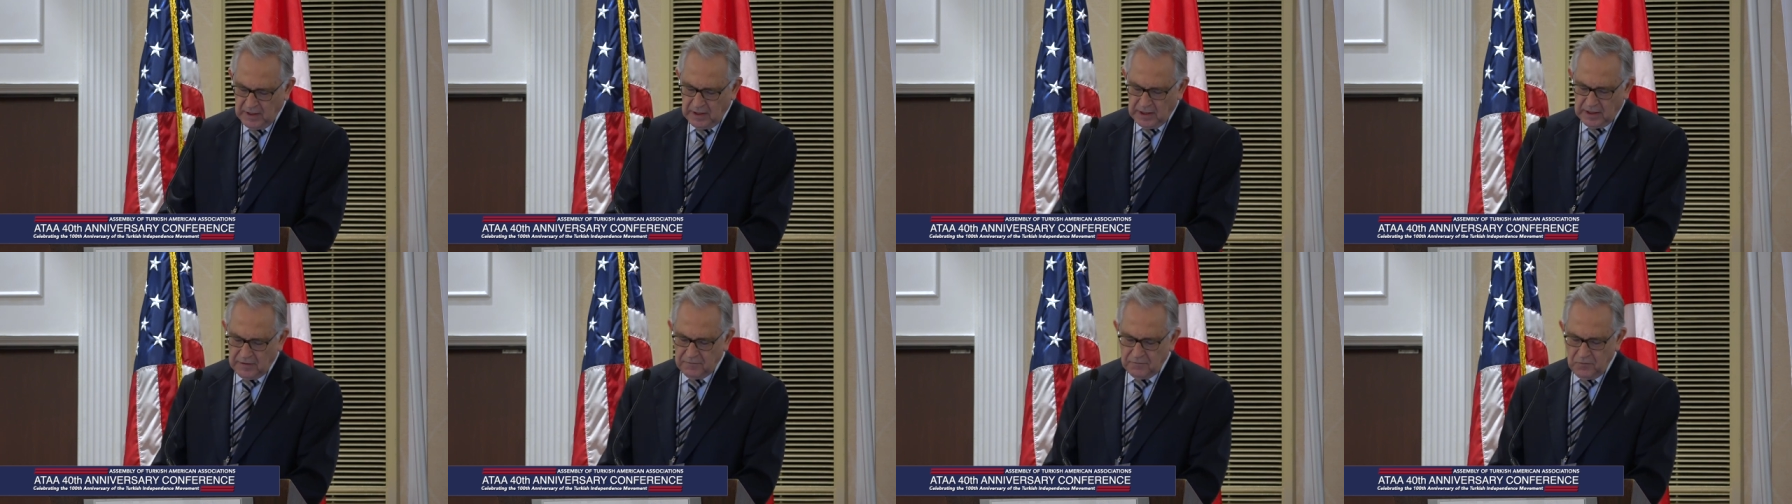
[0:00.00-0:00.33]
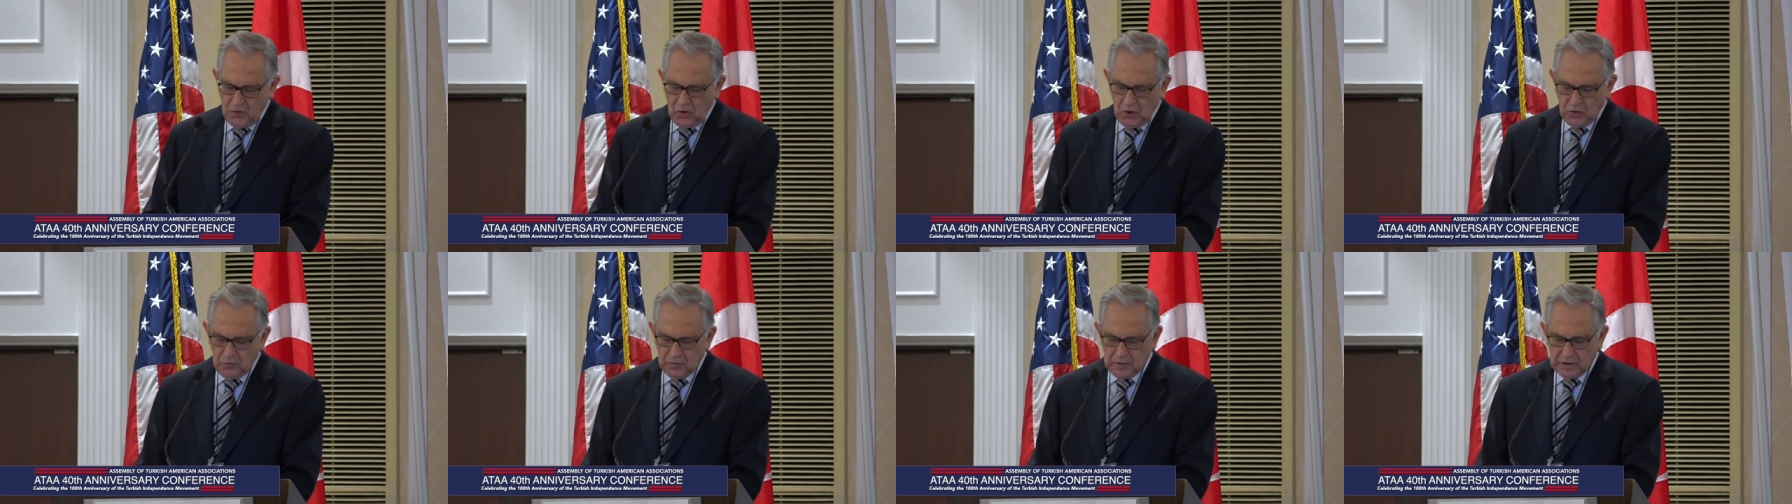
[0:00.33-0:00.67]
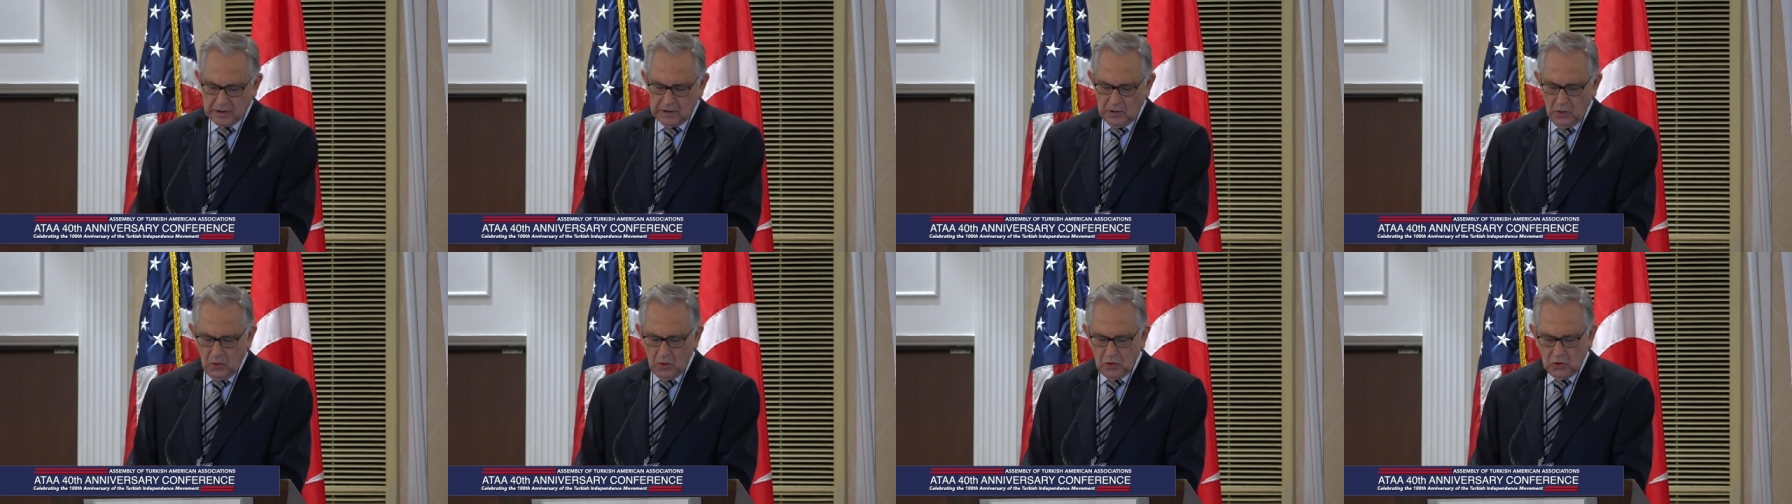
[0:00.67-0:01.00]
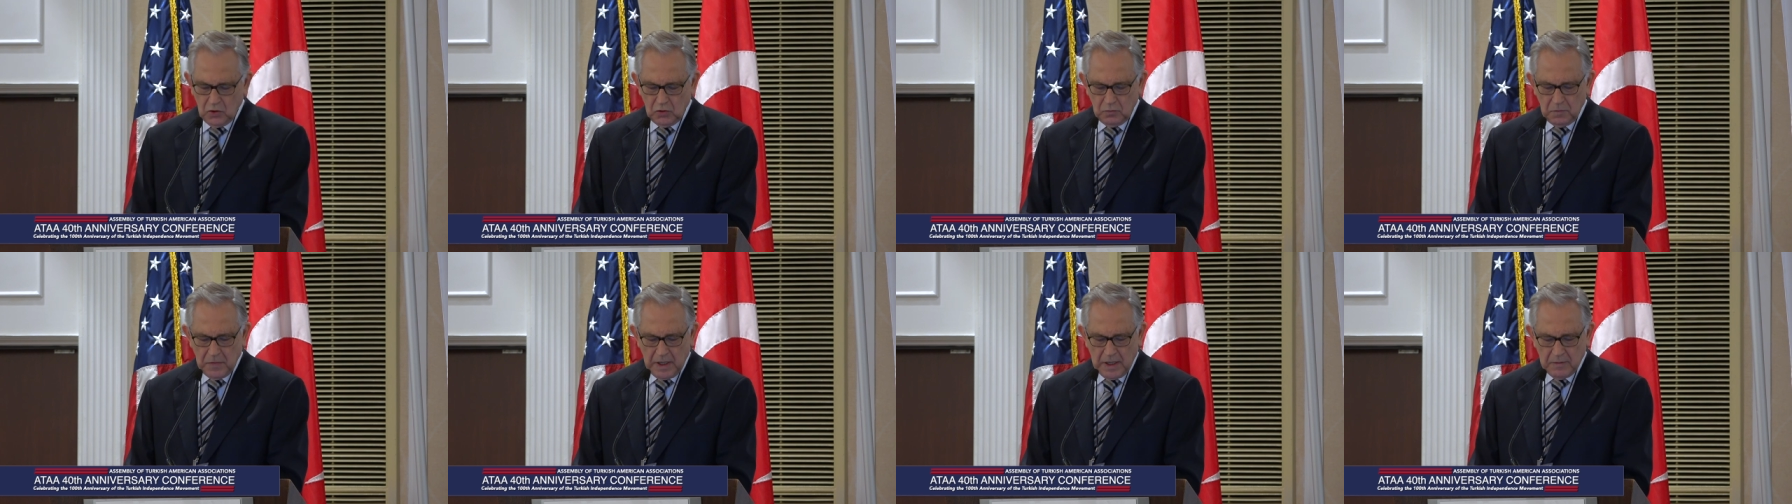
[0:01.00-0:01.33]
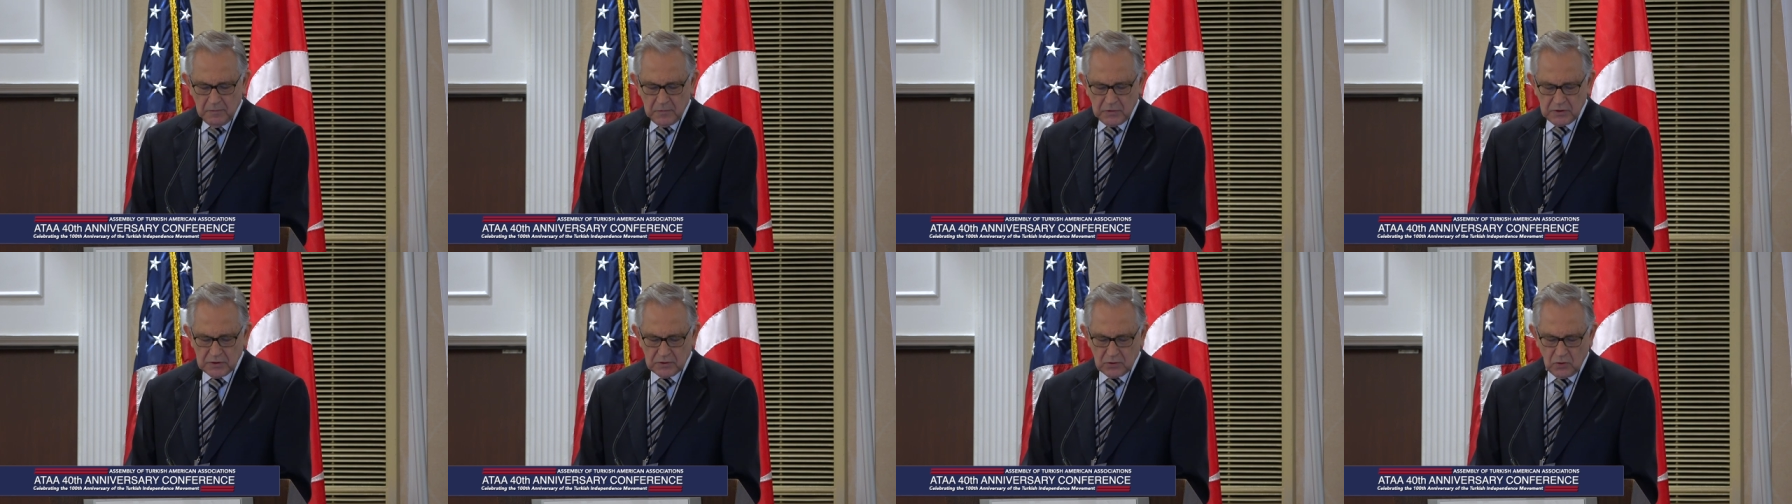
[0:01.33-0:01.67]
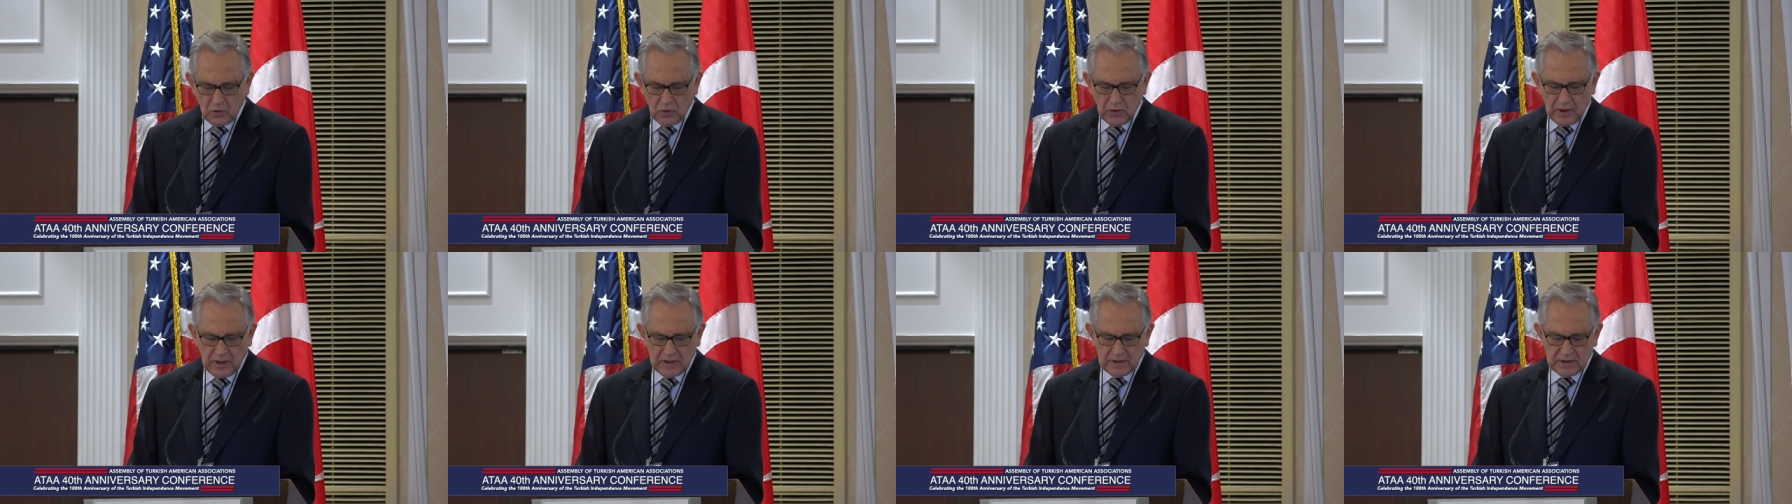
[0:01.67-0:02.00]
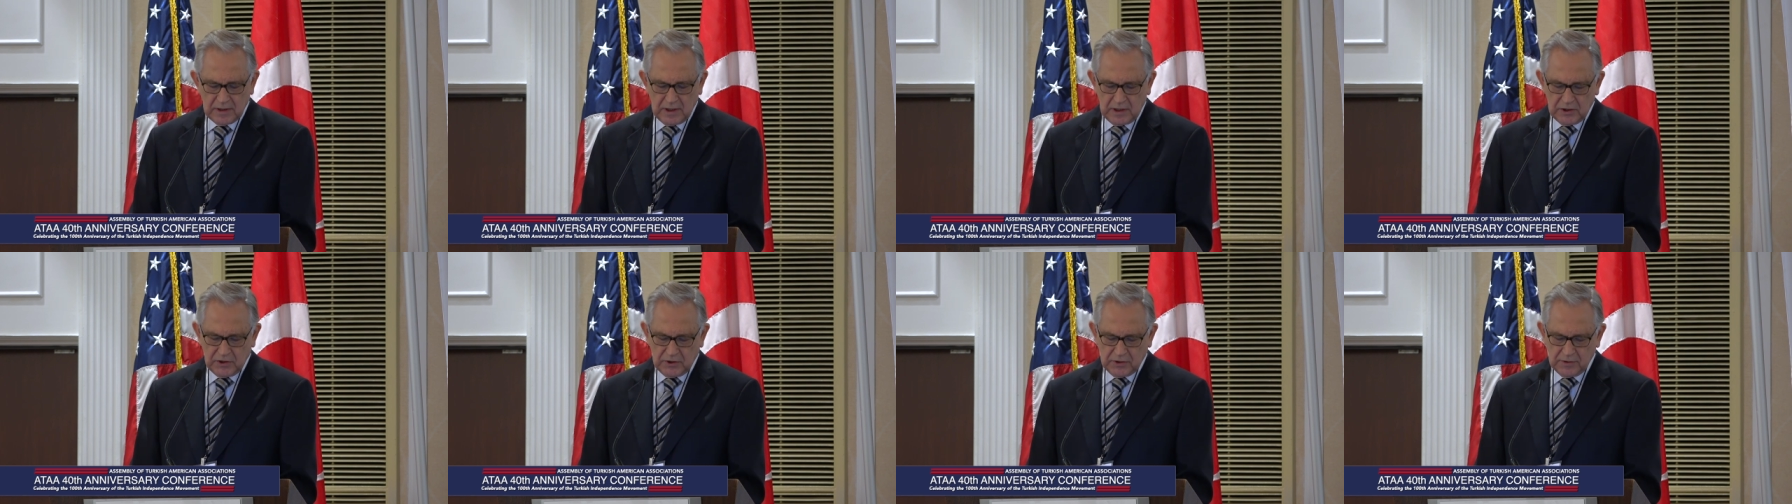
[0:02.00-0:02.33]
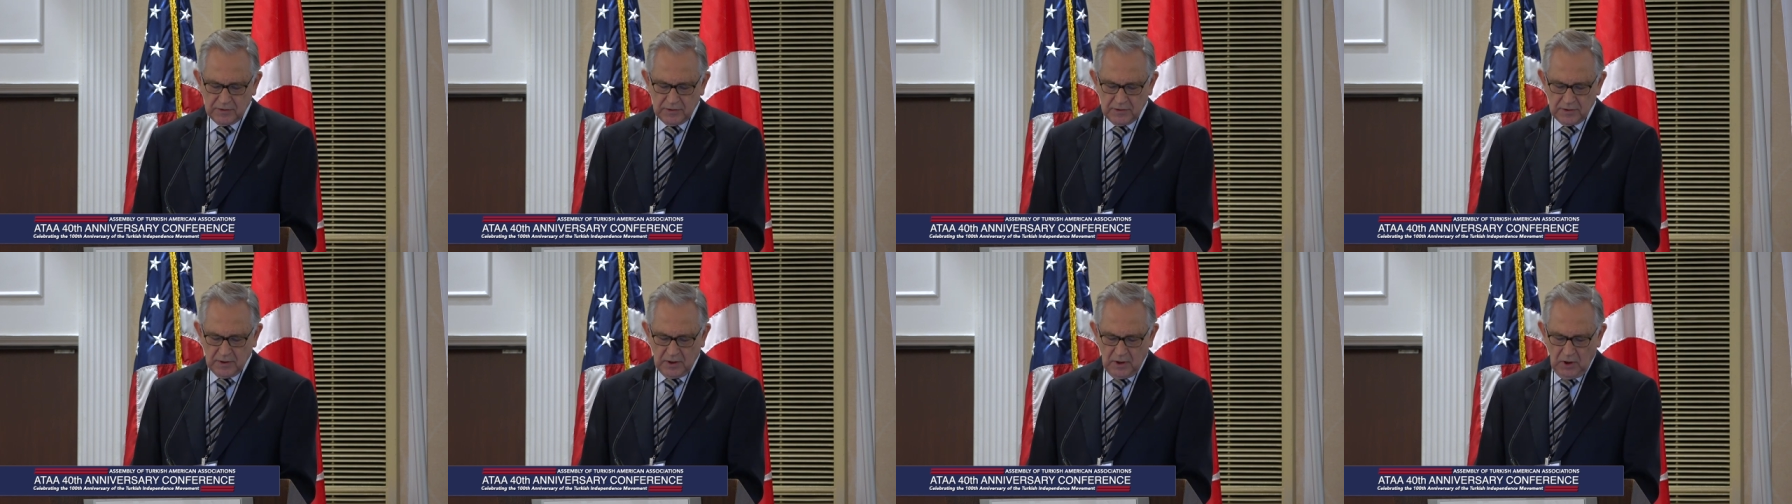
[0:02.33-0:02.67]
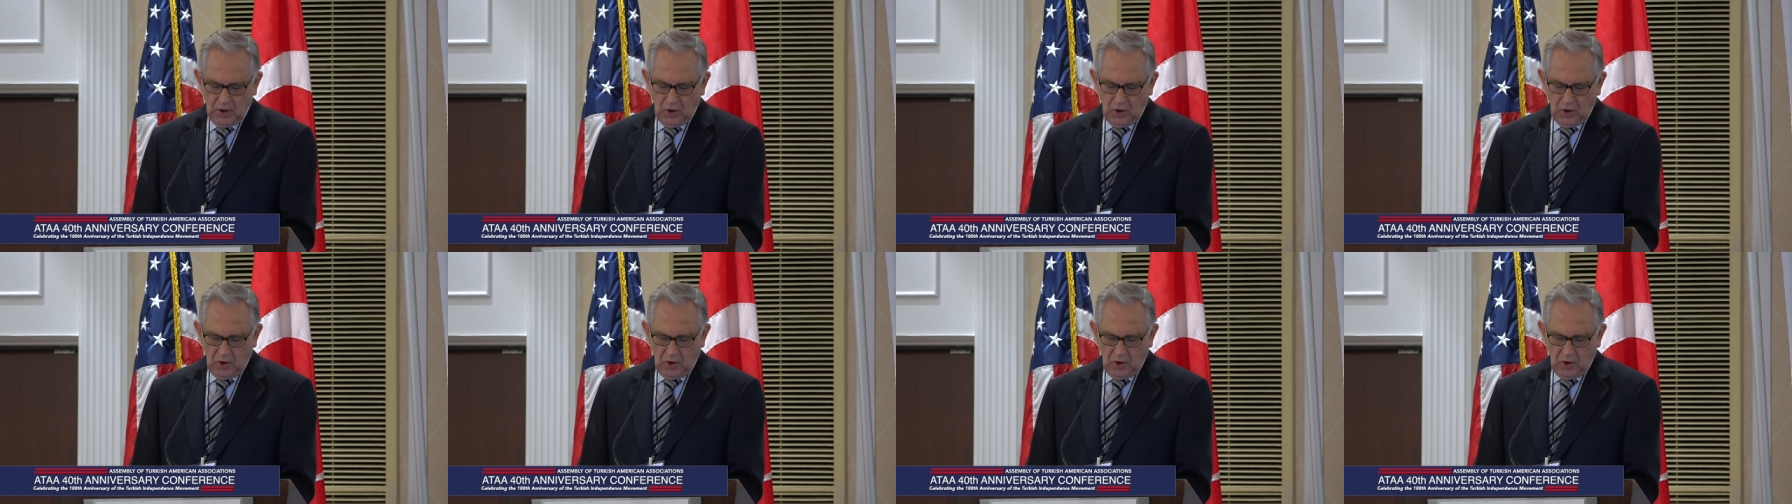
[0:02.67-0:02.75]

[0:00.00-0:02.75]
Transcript: and worked with local members organizations